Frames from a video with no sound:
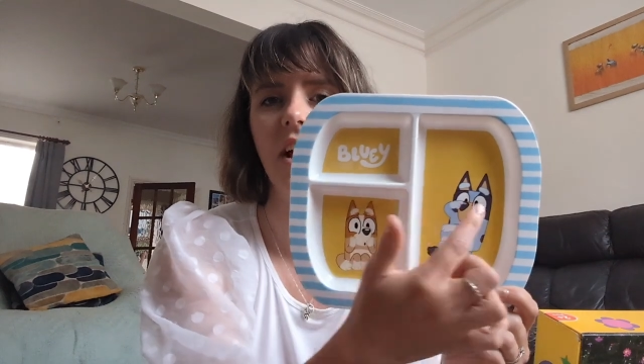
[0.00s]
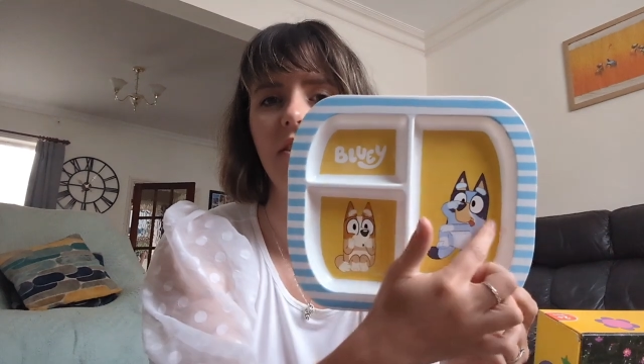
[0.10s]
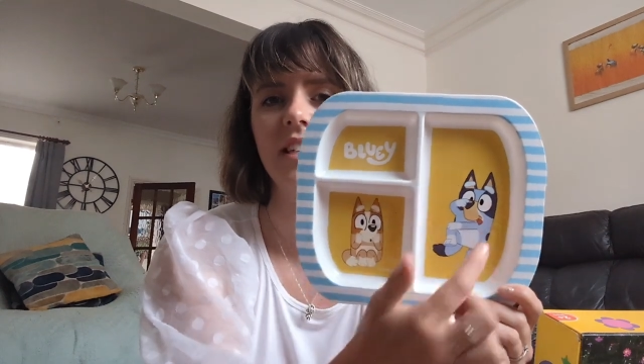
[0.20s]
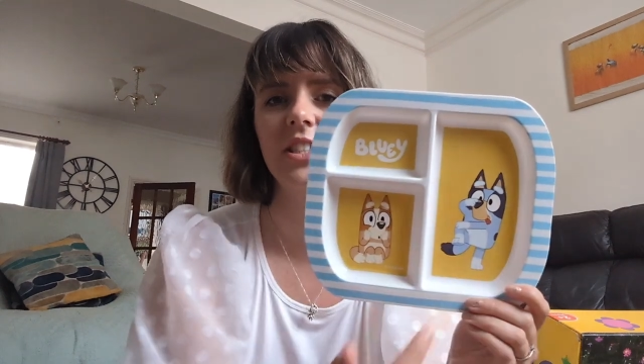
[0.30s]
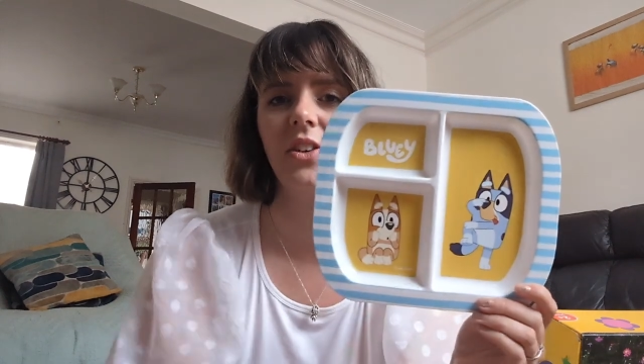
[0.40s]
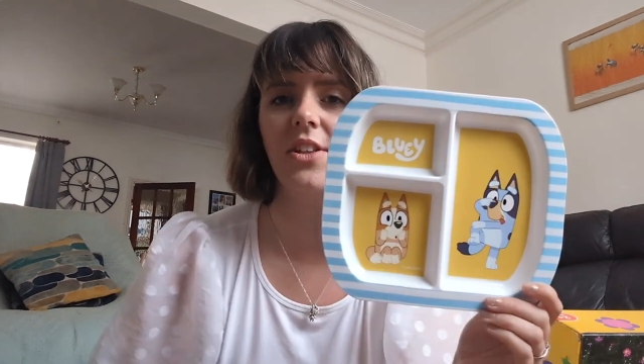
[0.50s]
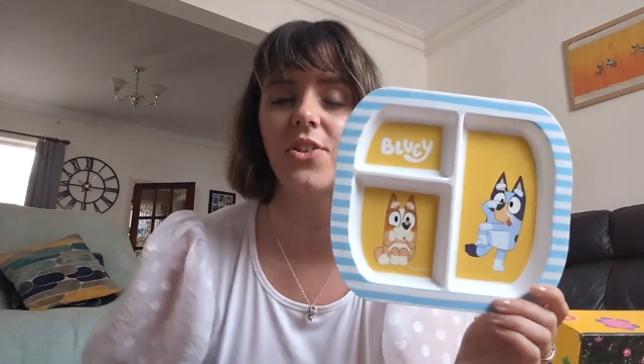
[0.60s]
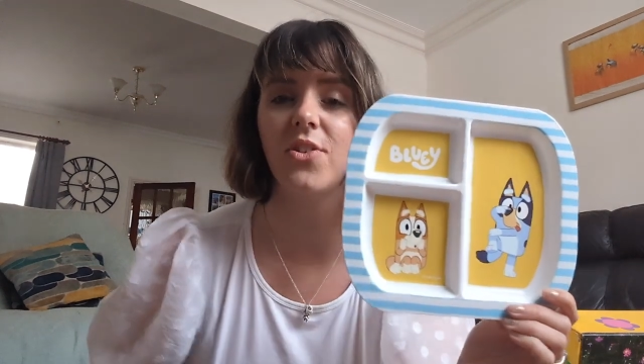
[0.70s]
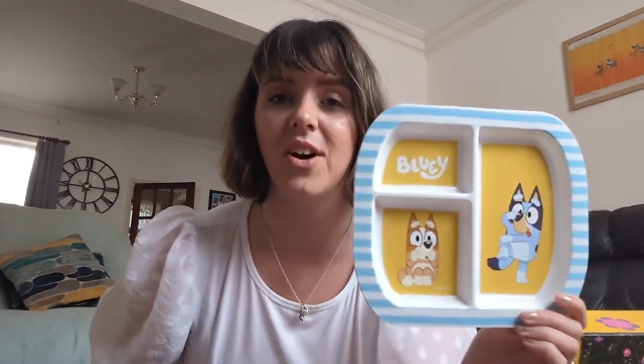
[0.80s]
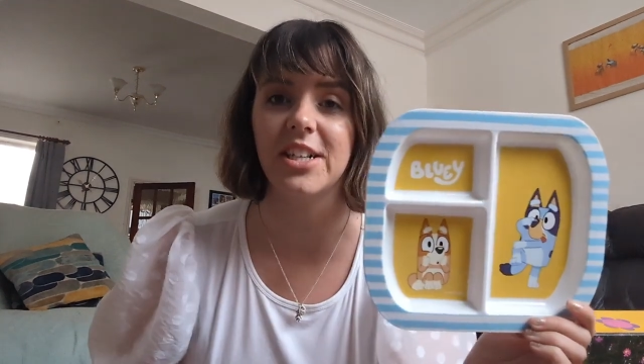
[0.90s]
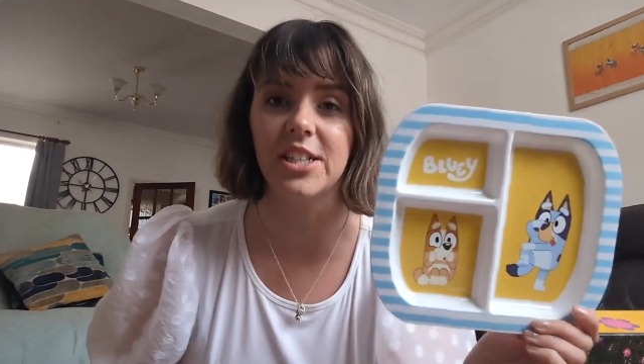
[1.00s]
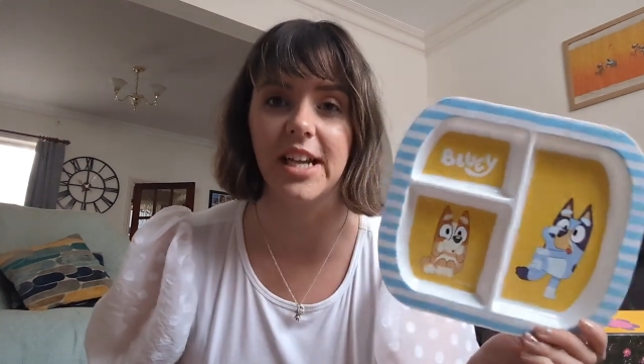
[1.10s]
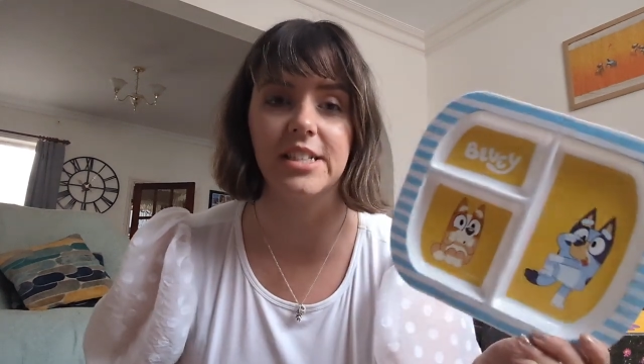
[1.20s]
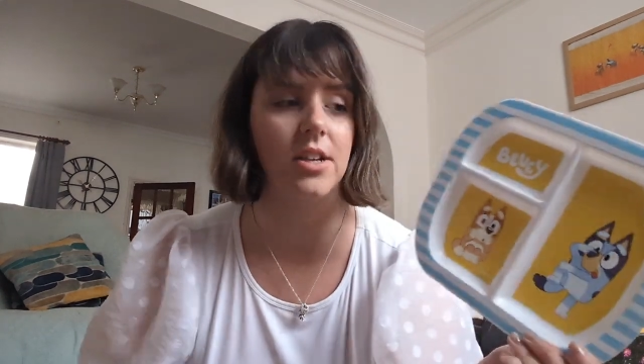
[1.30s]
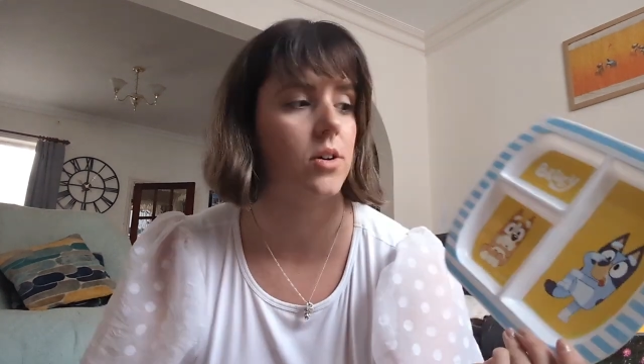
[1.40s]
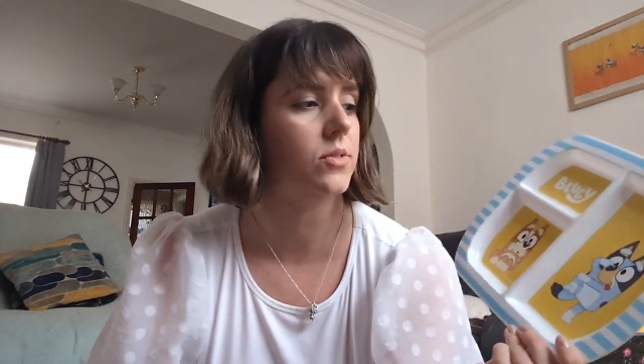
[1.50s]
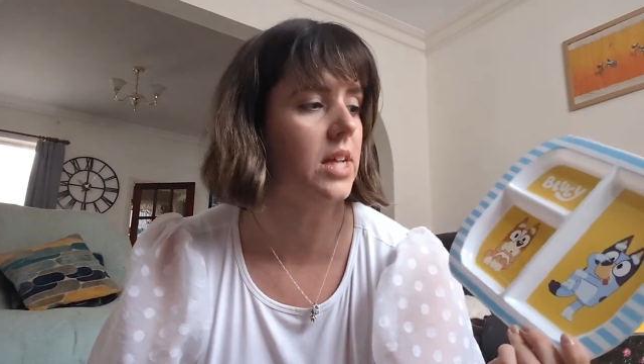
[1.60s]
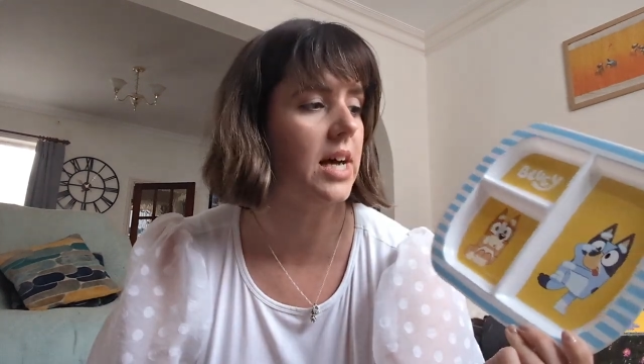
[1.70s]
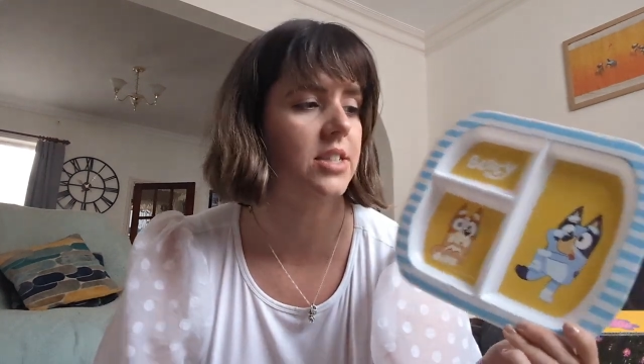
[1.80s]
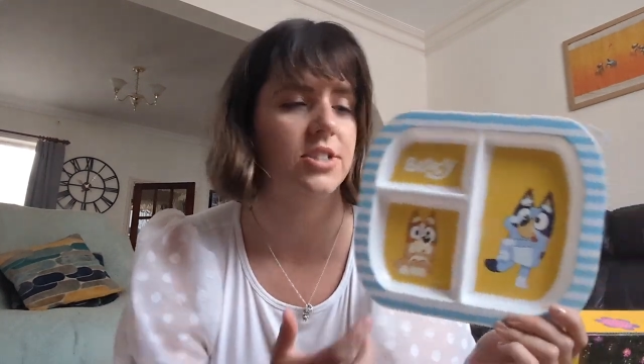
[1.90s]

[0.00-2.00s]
like this. So I thought as she gets older,